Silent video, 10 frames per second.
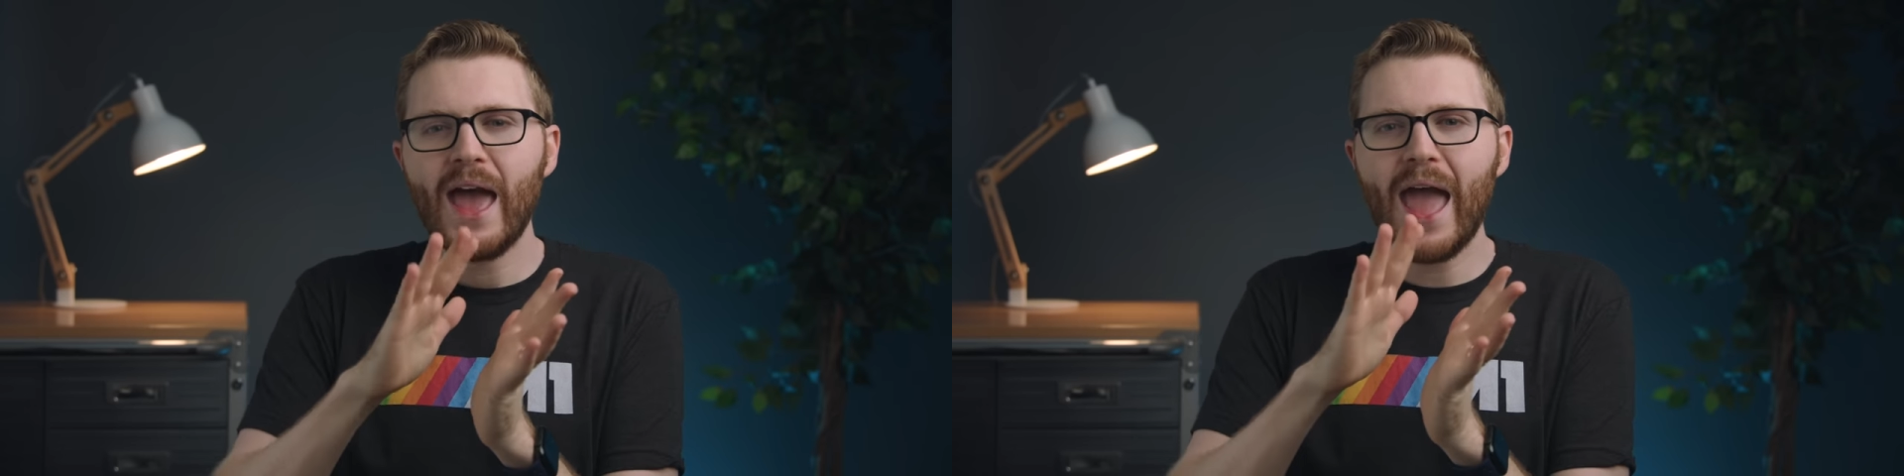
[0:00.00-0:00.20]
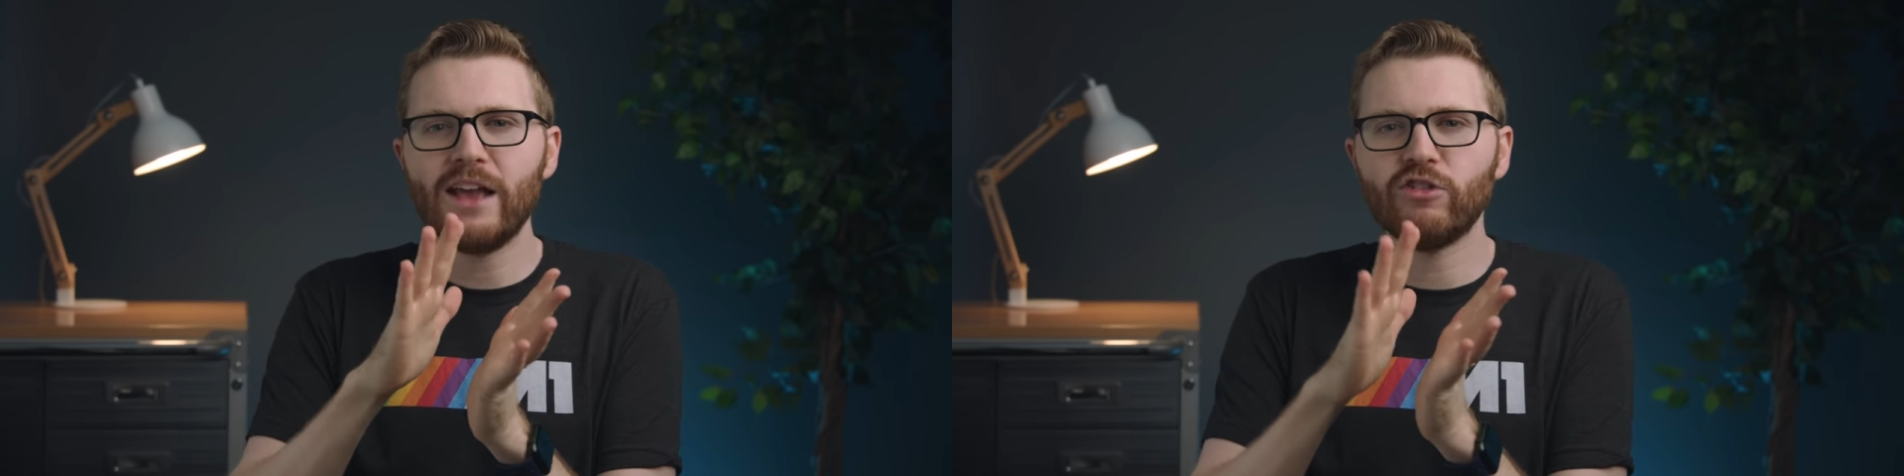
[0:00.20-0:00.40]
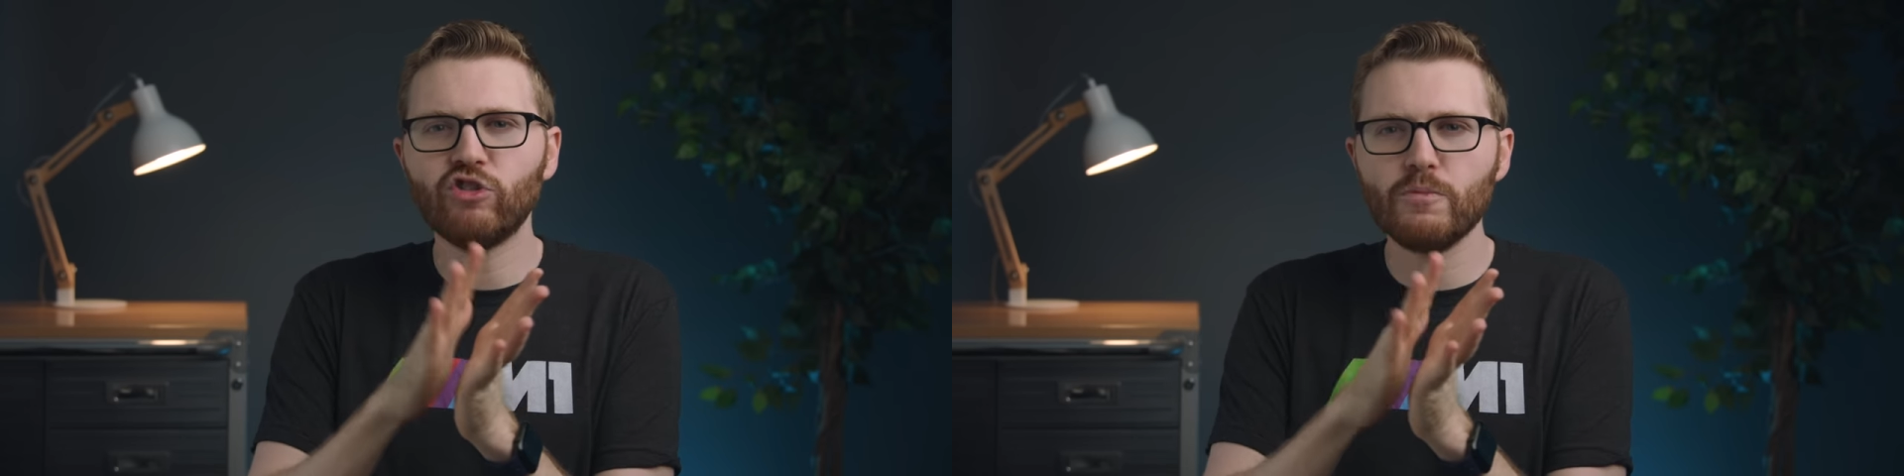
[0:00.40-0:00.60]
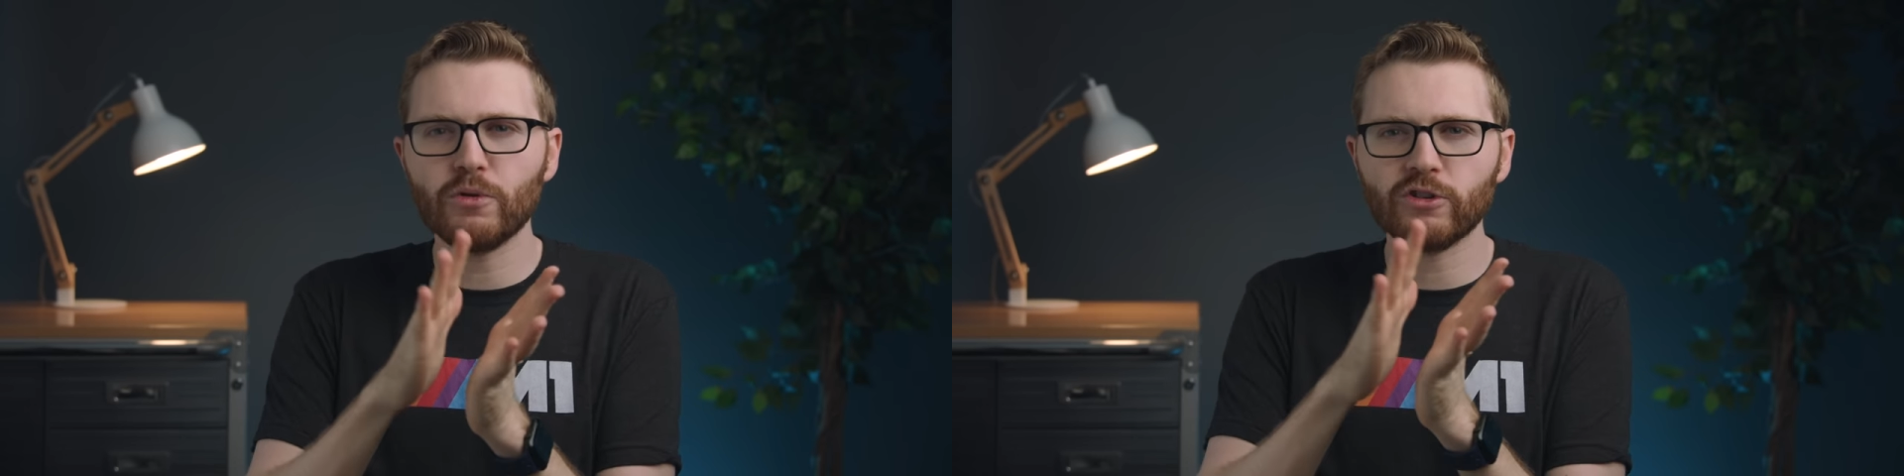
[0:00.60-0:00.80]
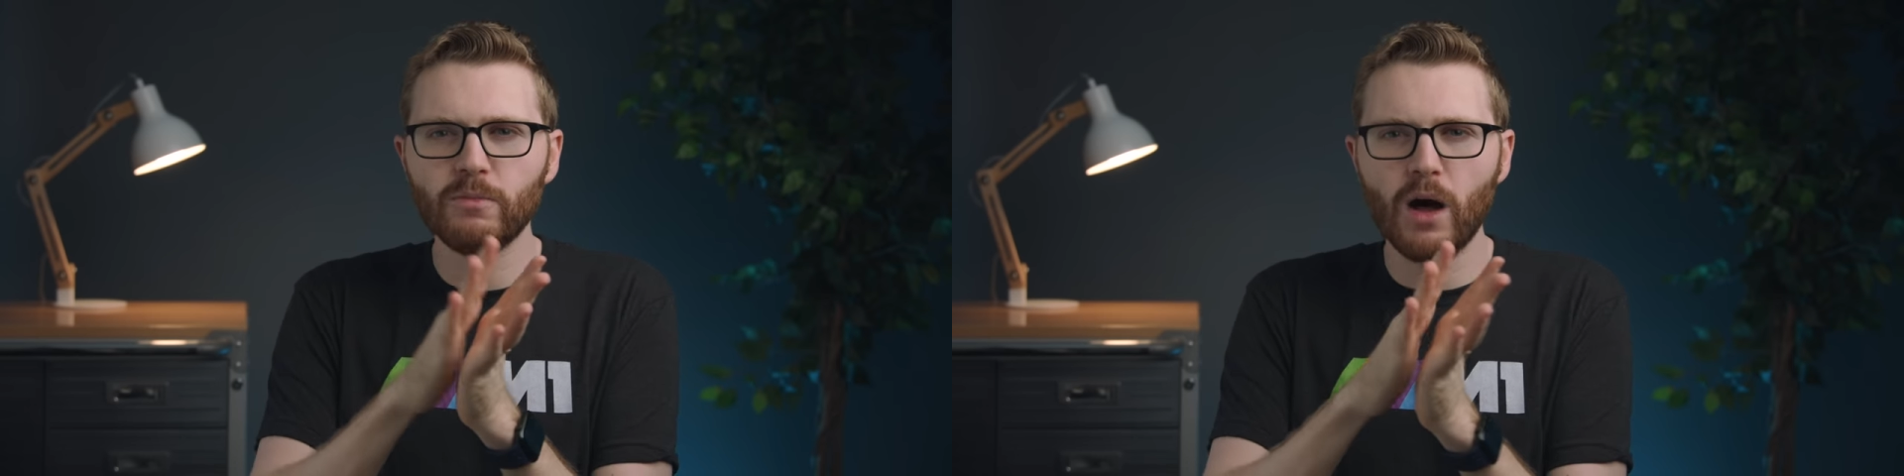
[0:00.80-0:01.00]
a
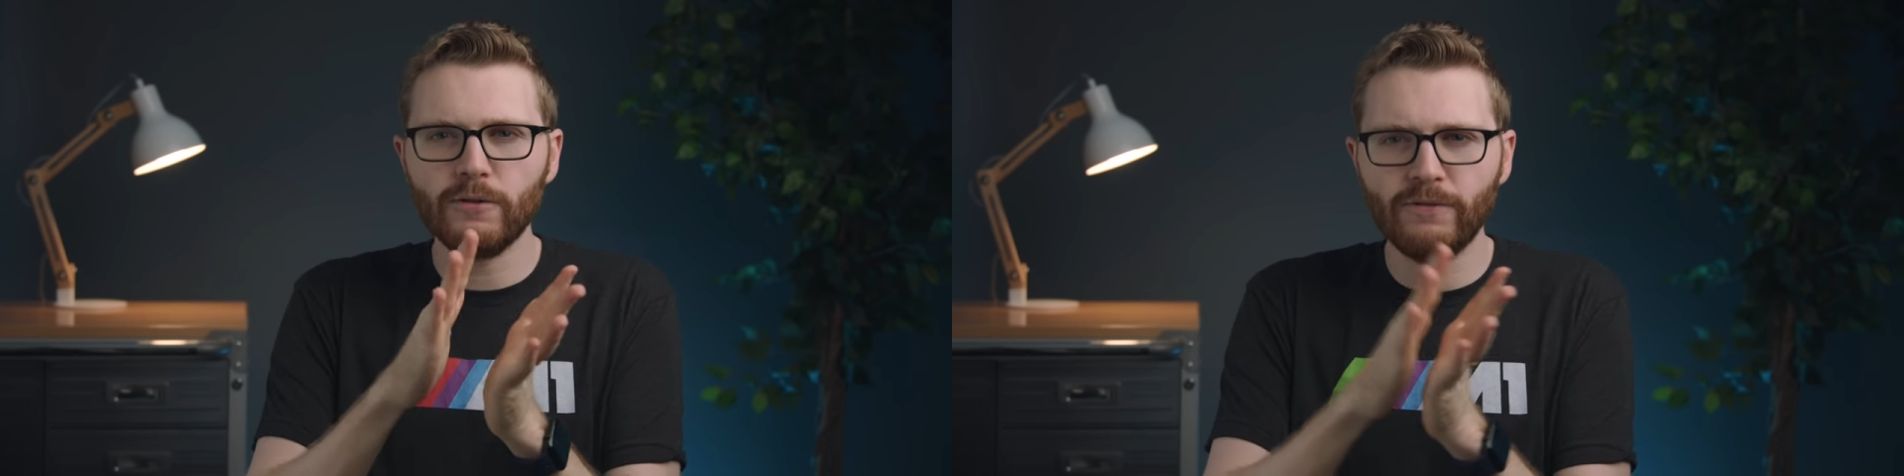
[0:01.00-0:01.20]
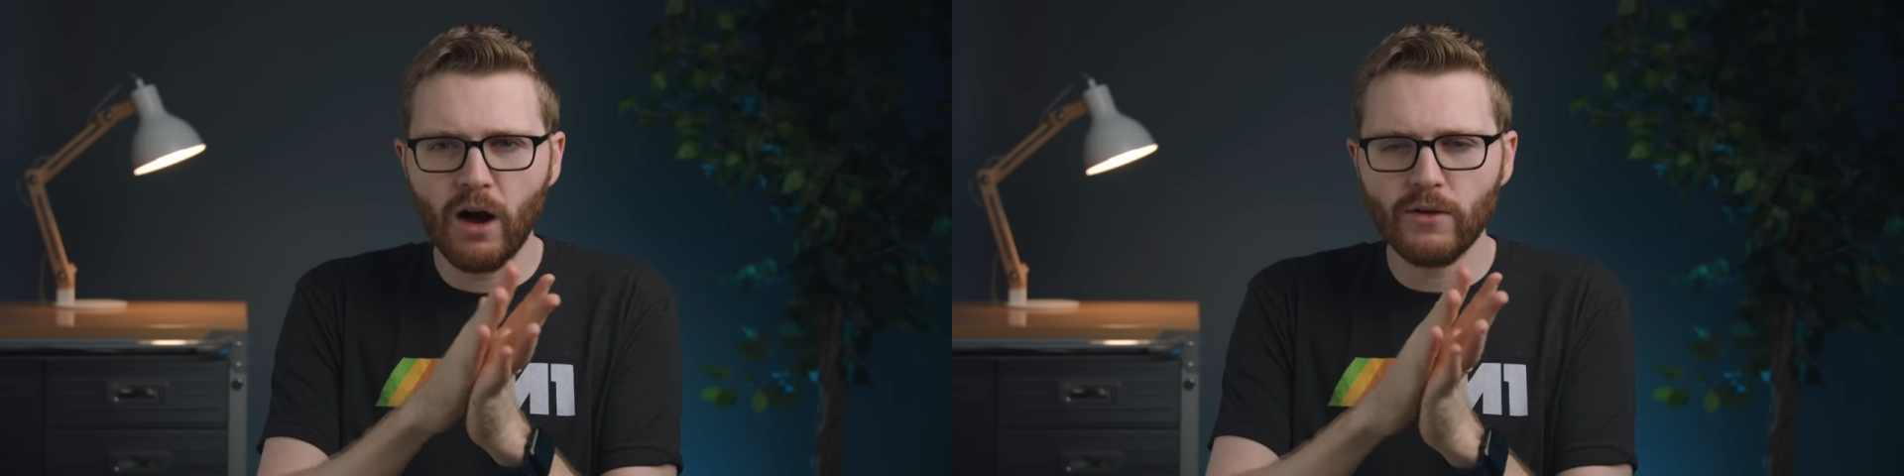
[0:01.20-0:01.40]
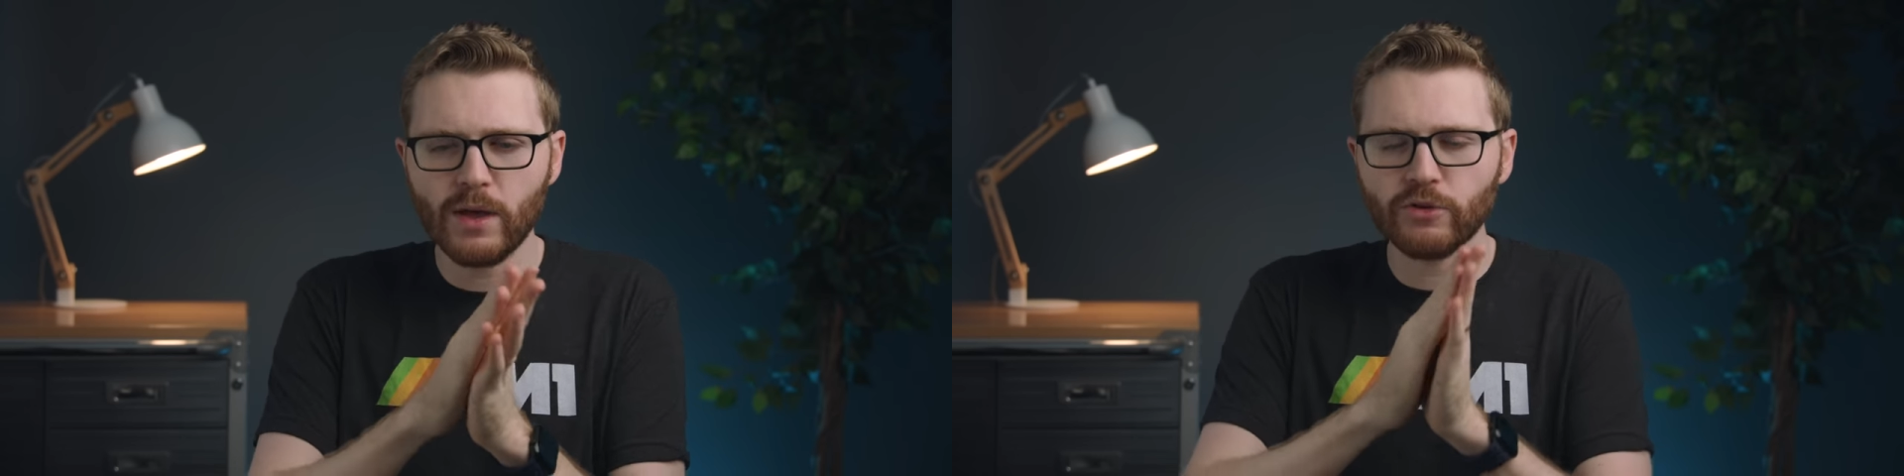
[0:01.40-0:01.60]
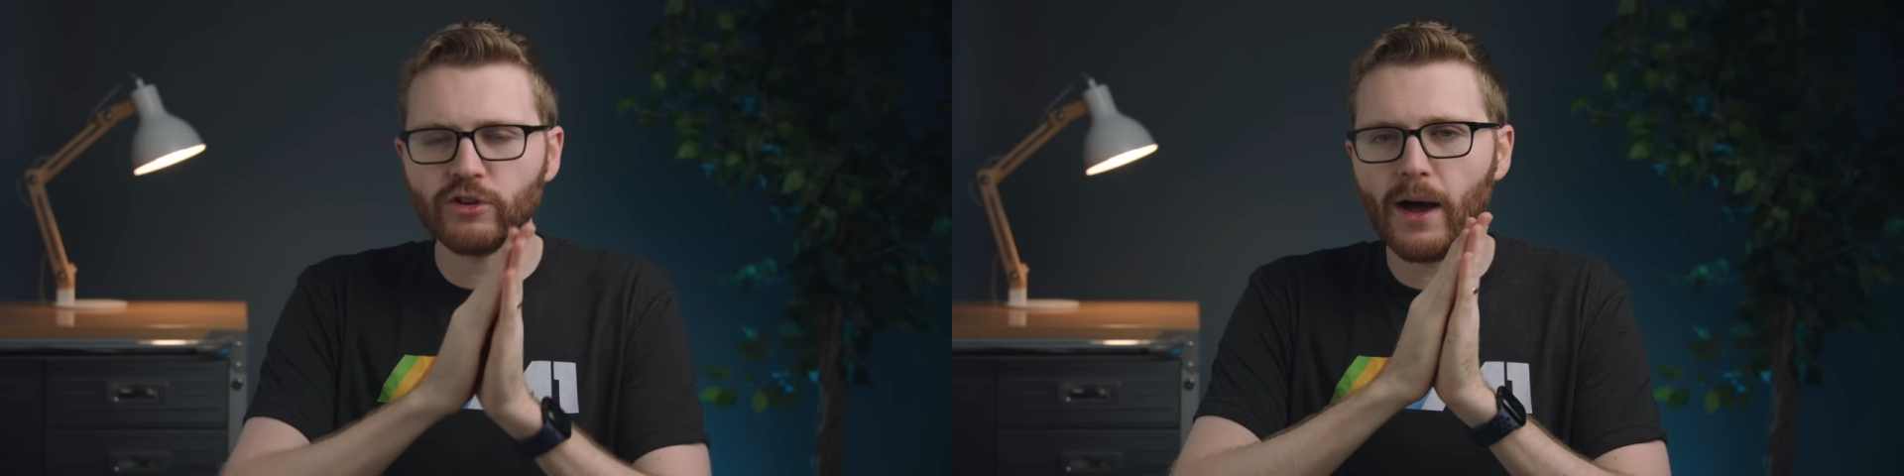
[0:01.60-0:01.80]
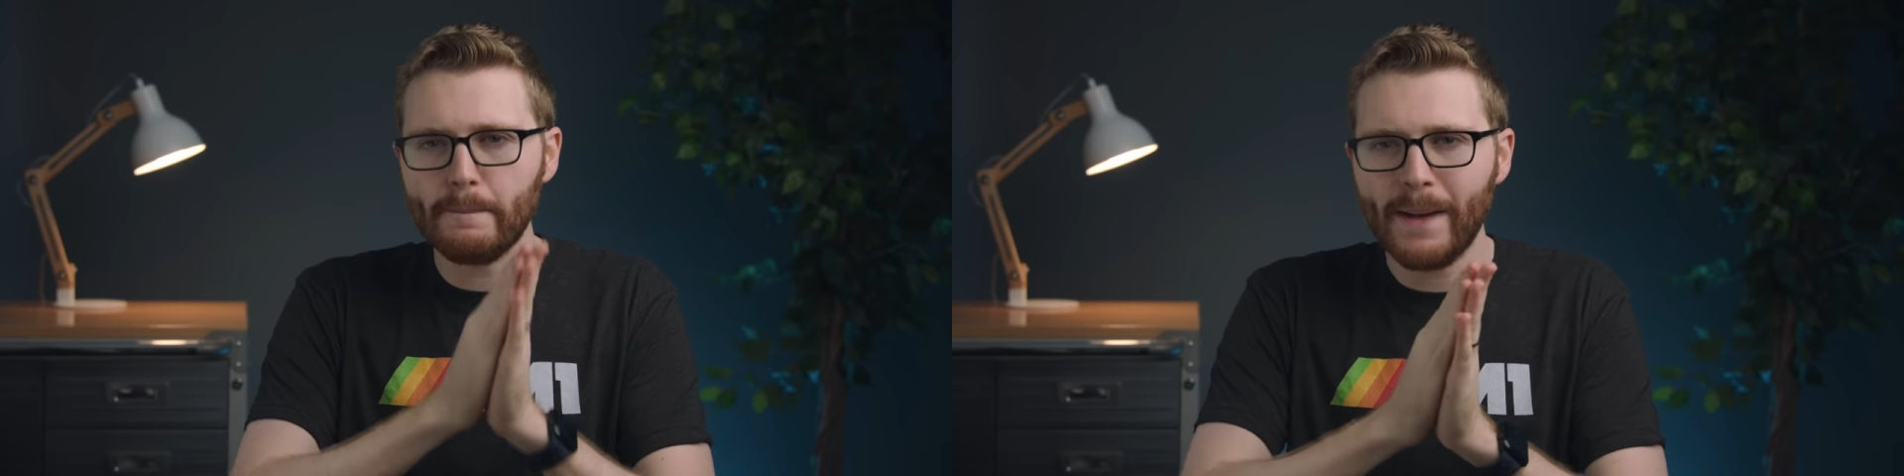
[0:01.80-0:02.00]
super small phone that was
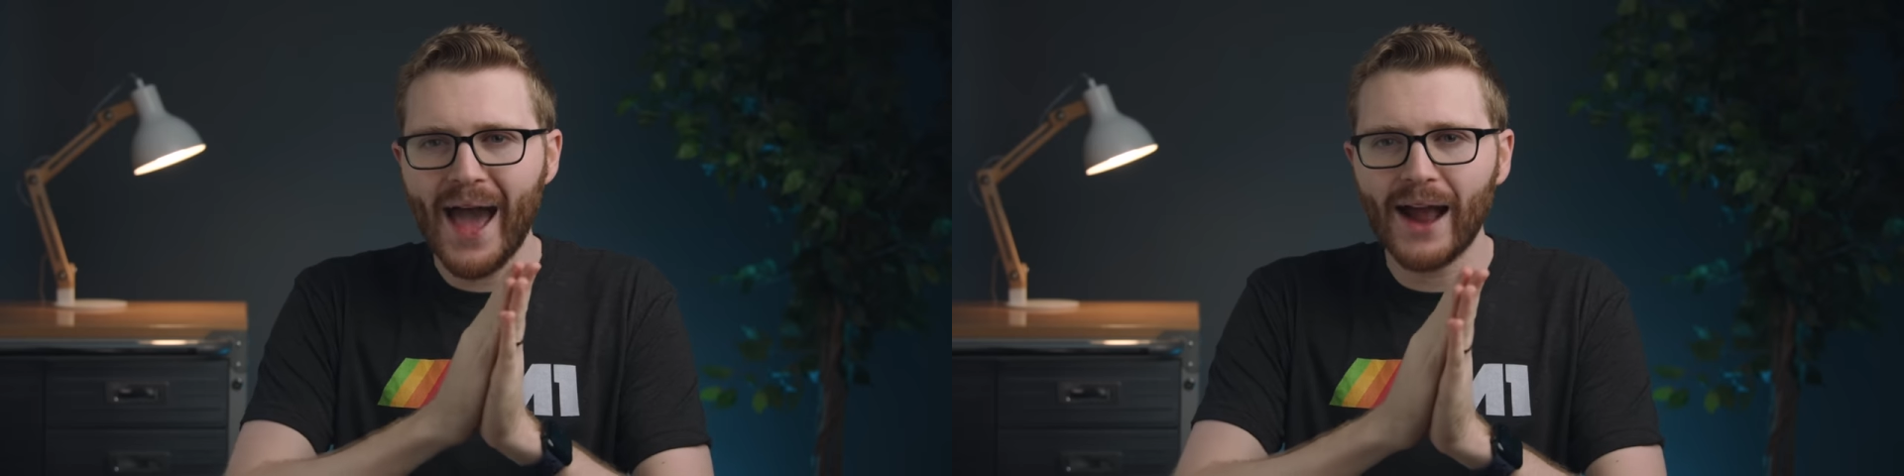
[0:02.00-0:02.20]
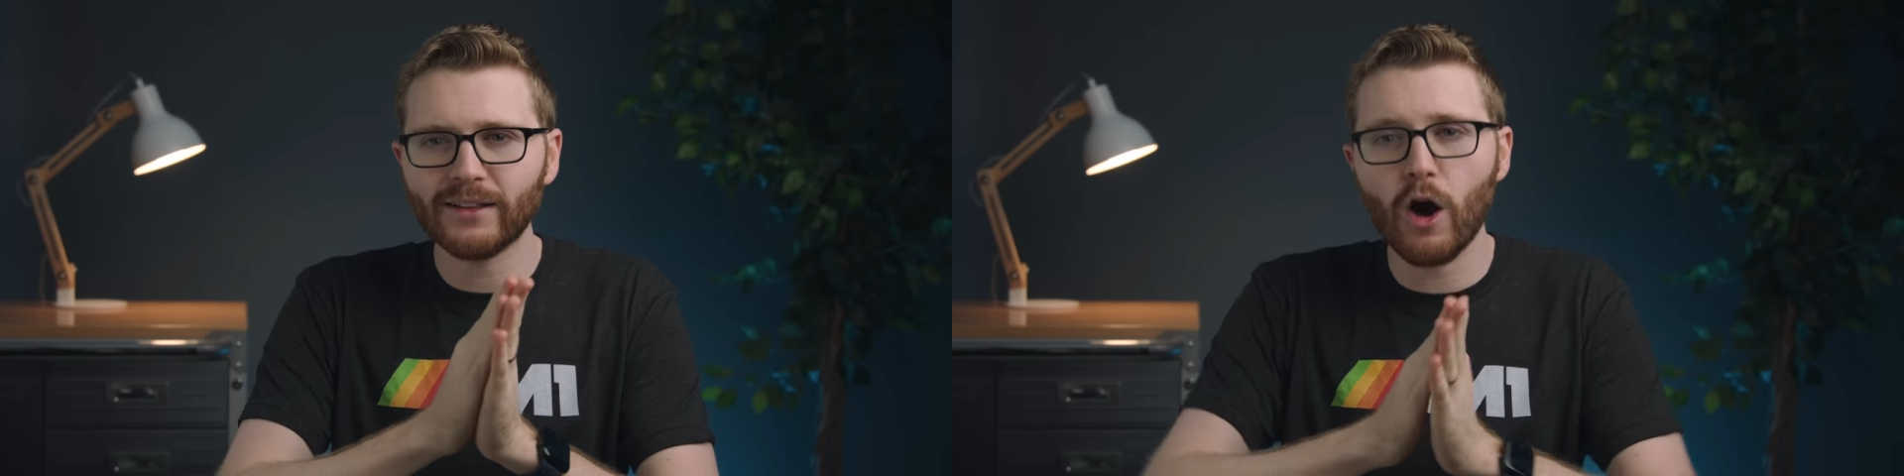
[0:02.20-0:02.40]
compact